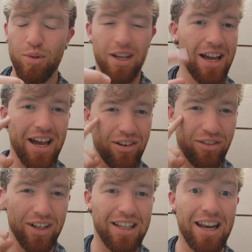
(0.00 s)
but I can't
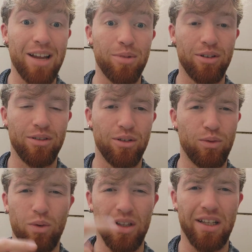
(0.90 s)
read the label
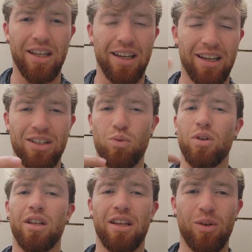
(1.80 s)
of what the thing is,
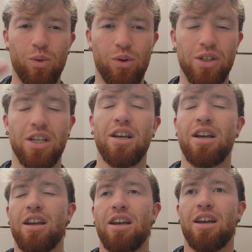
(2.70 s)
what the thing was.
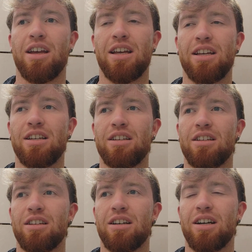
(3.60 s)

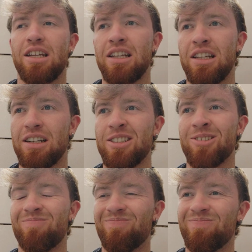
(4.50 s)
And then you
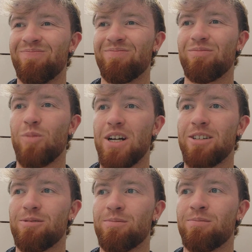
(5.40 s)
go,
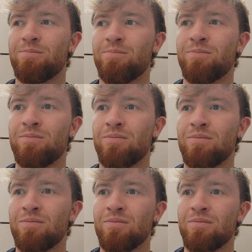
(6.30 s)
well,
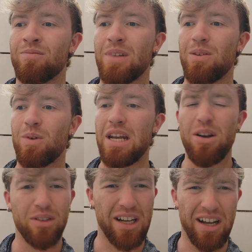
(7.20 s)

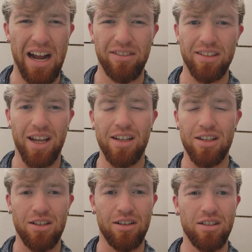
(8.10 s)
now that I have this
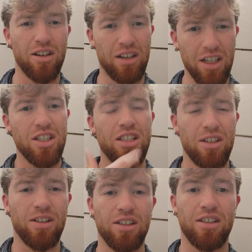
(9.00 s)
exercise, I'm going to actually
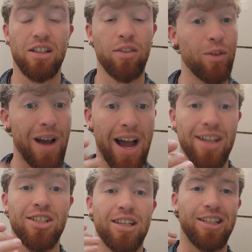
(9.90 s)
do this. And if you
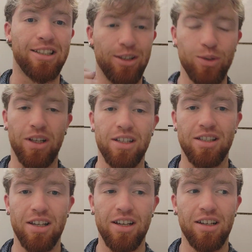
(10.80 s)
actually do
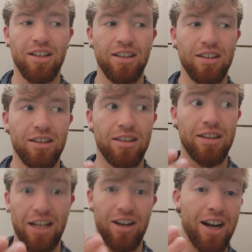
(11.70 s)
this,
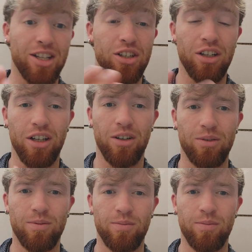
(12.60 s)
then you're actually going to know